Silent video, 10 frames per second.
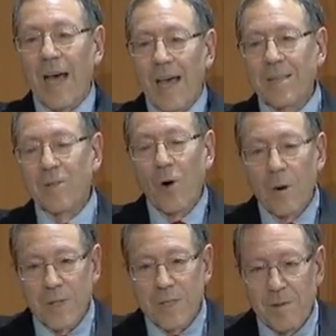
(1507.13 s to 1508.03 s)
a
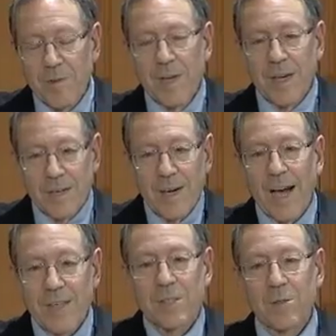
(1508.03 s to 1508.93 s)
normative
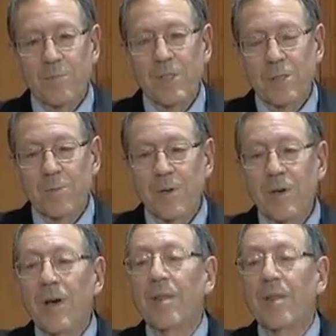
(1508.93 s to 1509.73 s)
international principle,